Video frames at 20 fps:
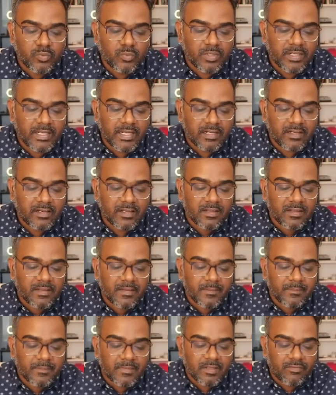would get
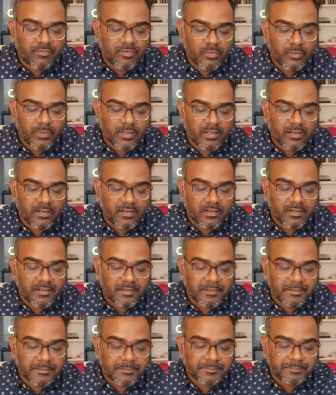if you
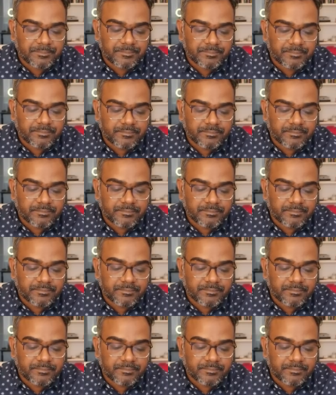were